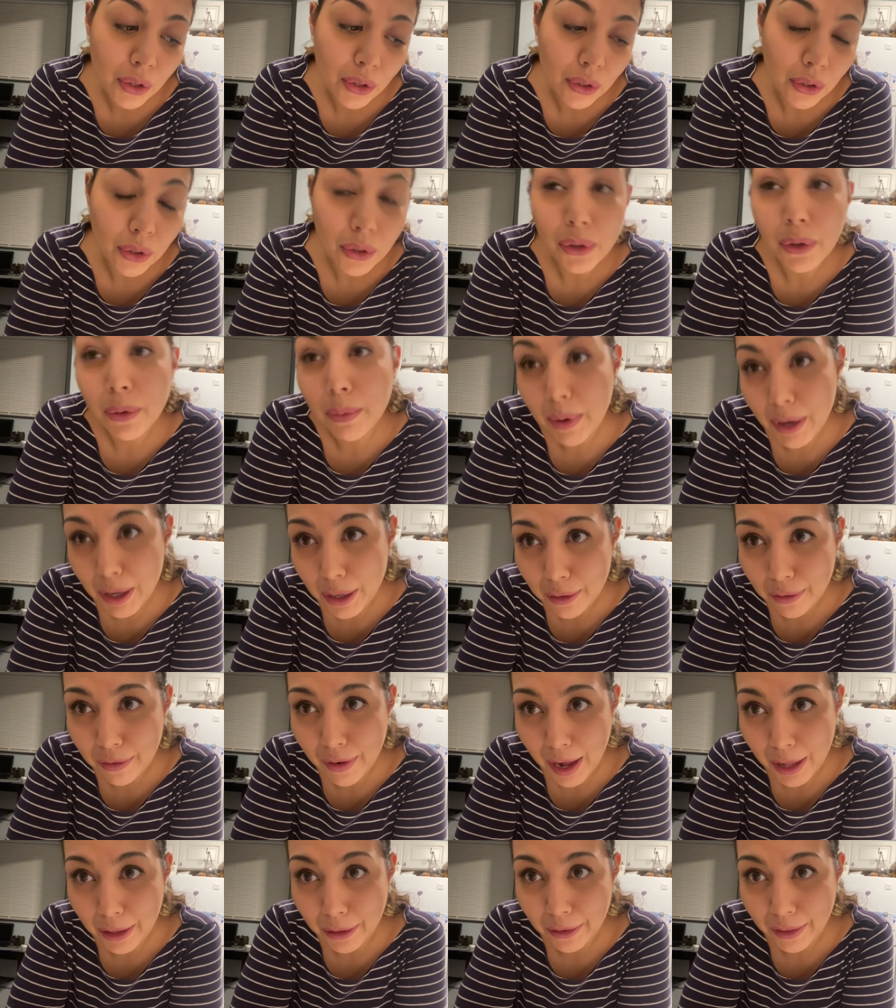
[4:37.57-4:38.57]
you better
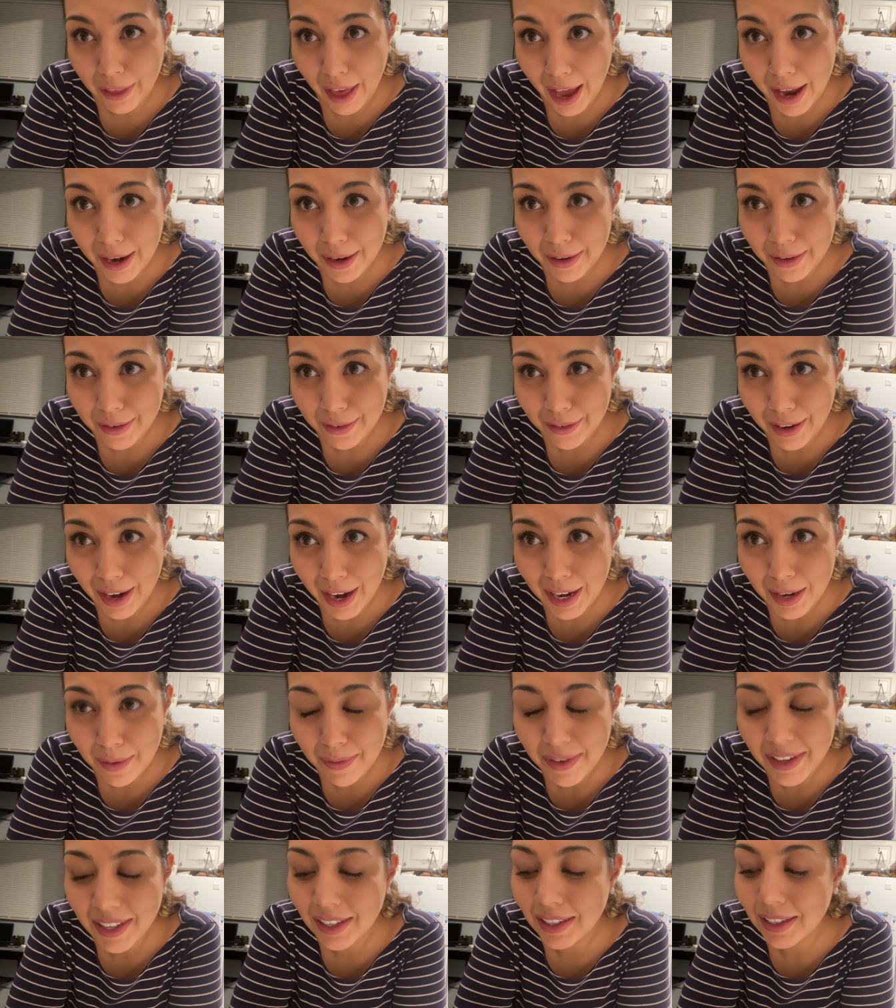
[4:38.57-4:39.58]
follow that,
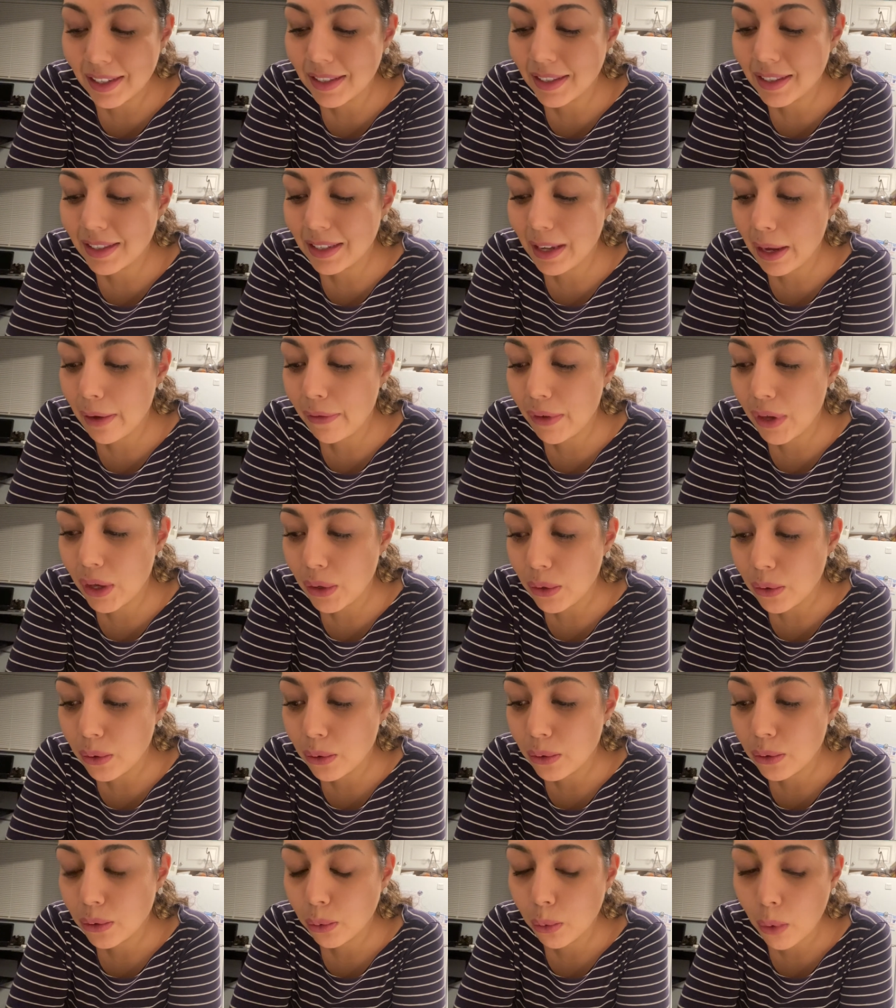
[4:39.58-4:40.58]
right? Because if you
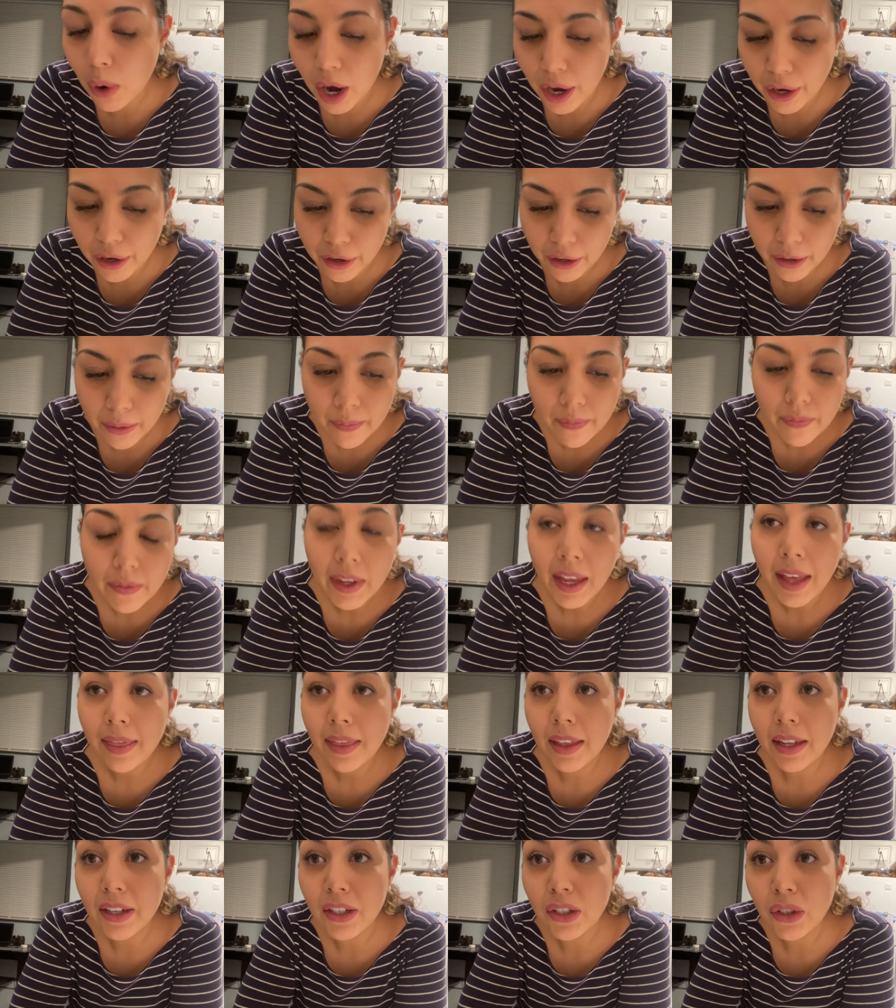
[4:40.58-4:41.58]
use water
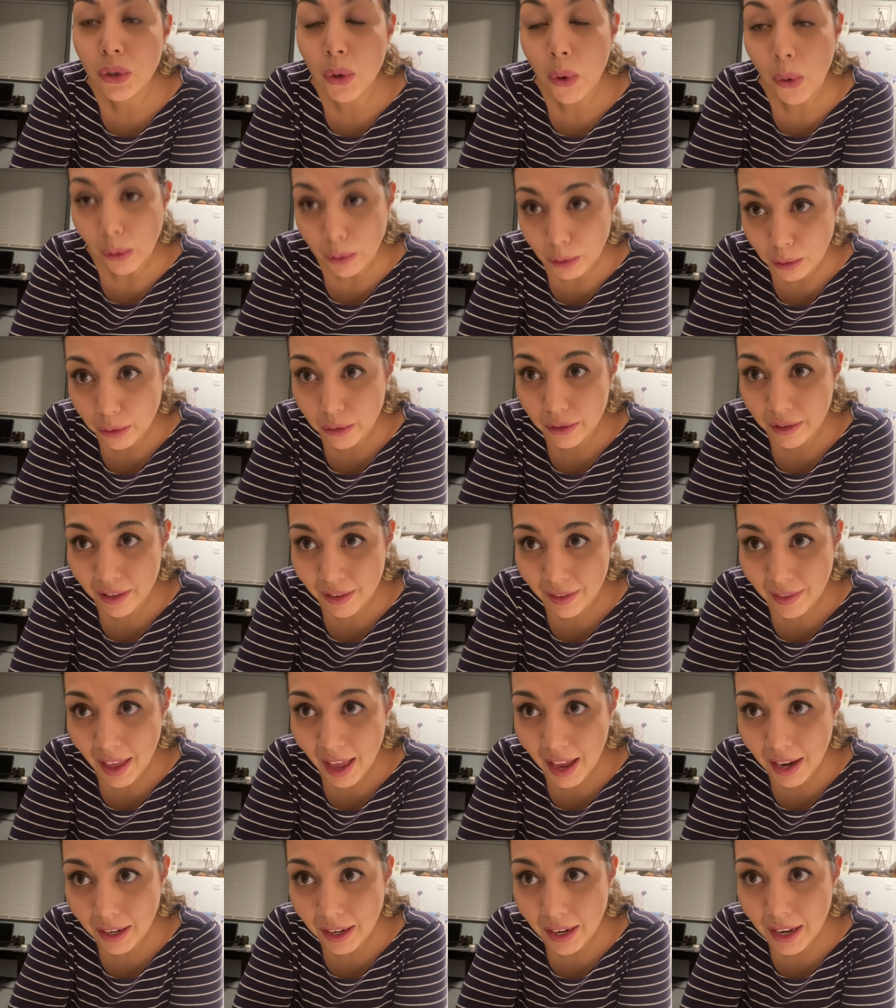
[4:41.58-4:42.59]
that is colder than
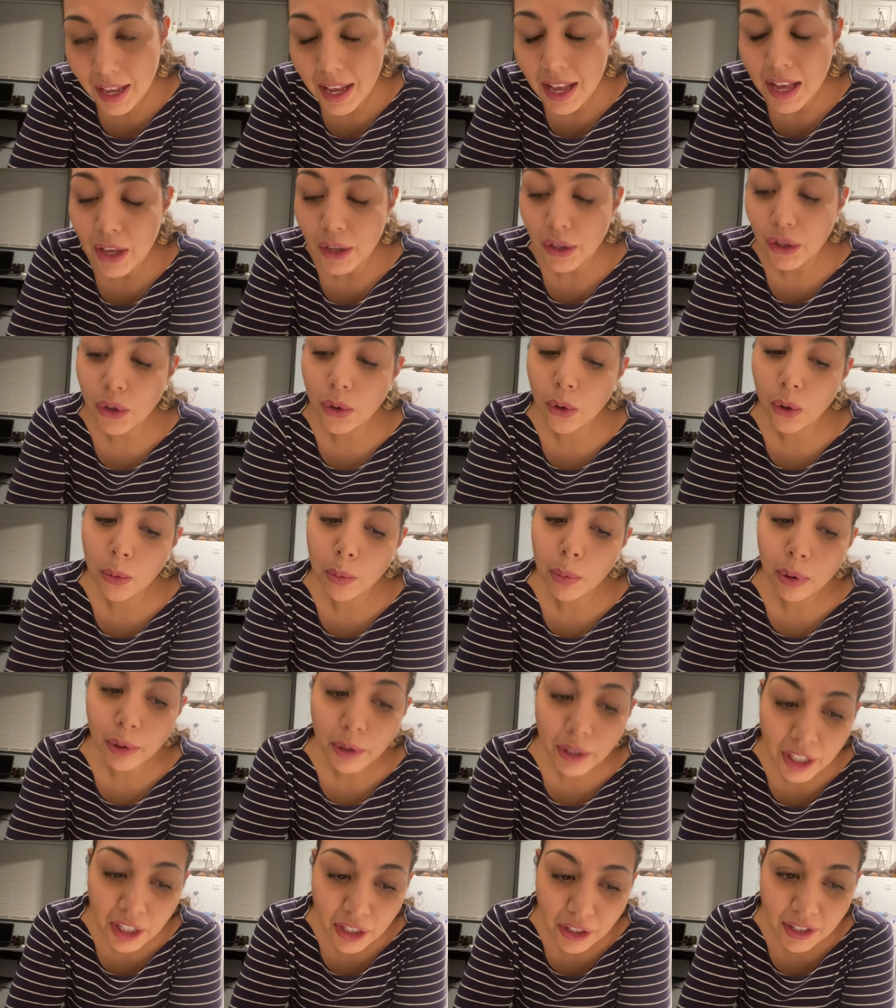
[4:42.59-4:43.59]
that, your
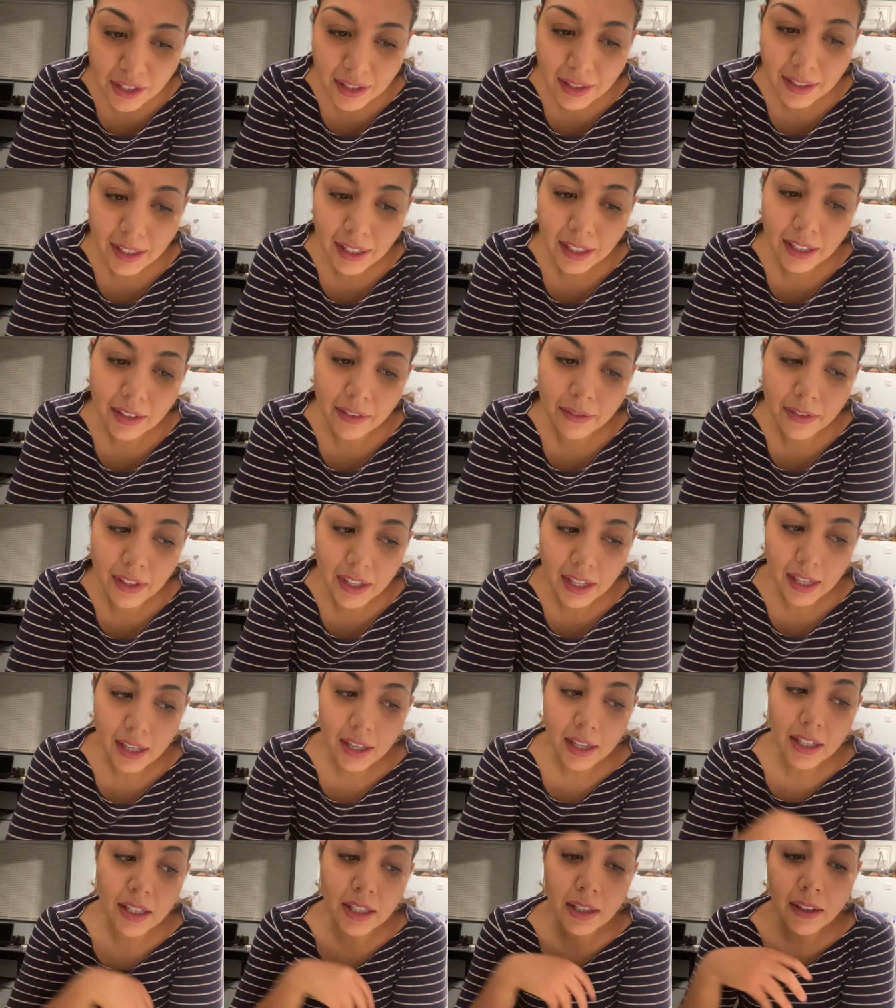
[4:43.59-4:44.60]
pouliche is gonna
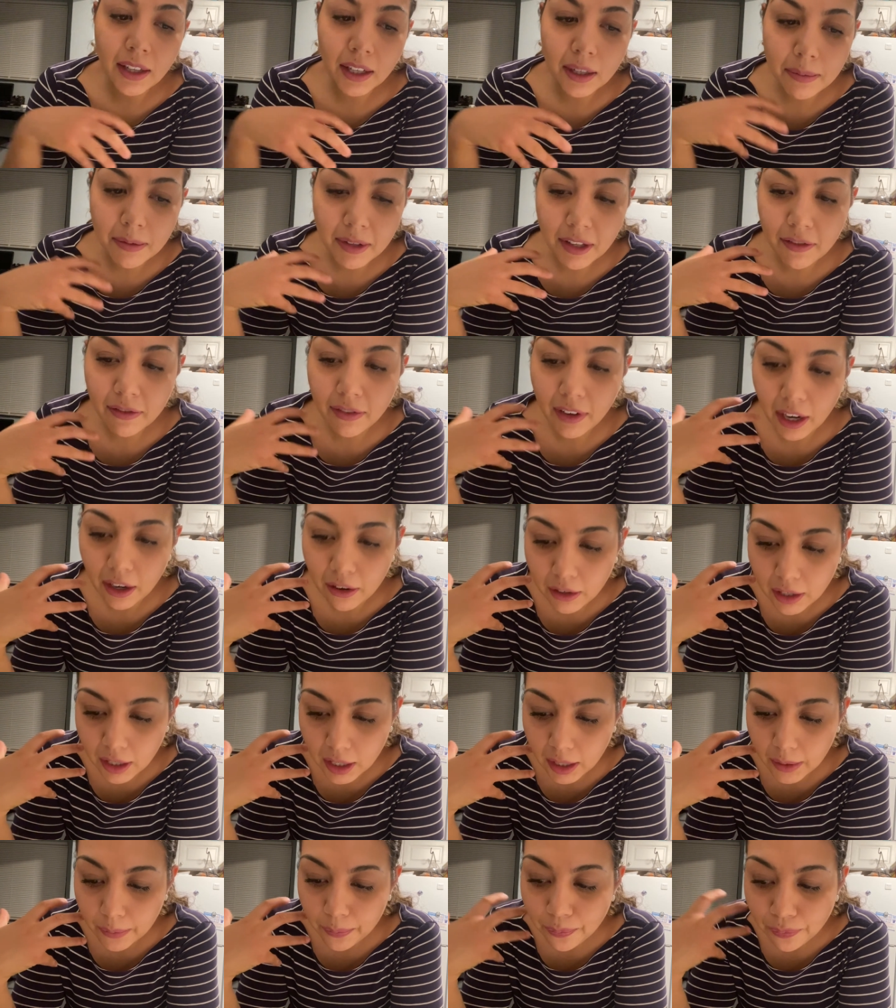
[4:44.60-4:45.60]
be
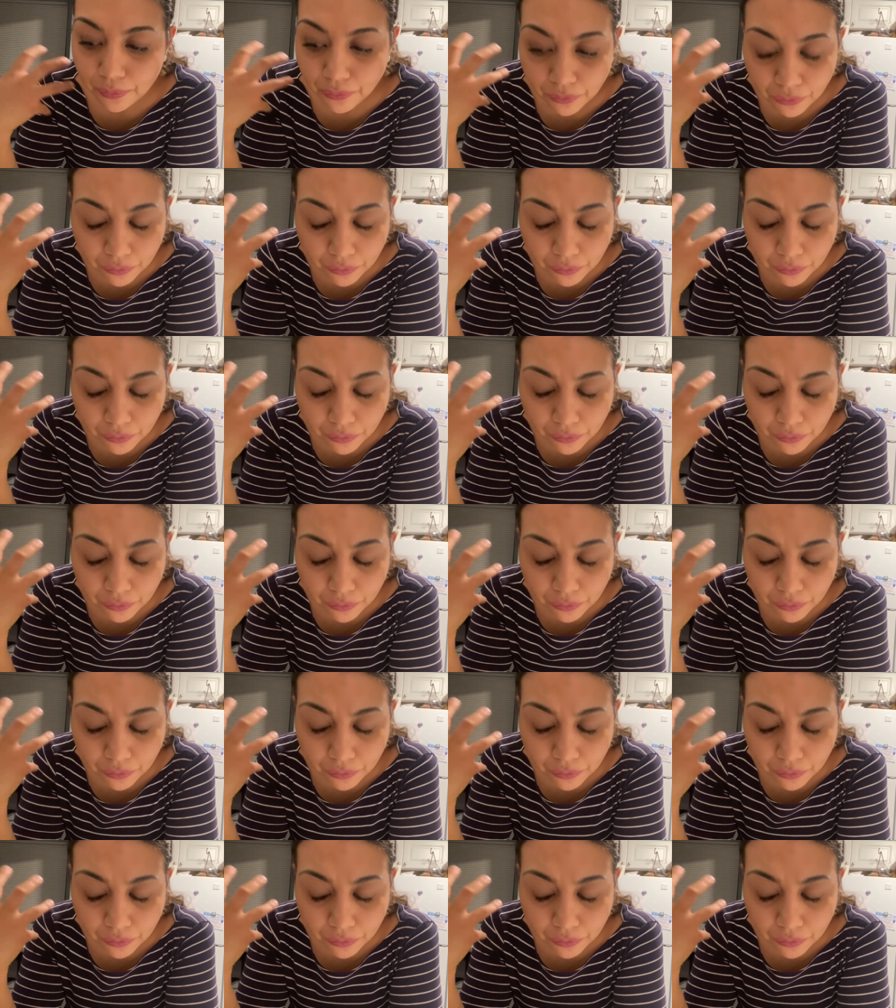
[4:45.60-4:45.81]
very,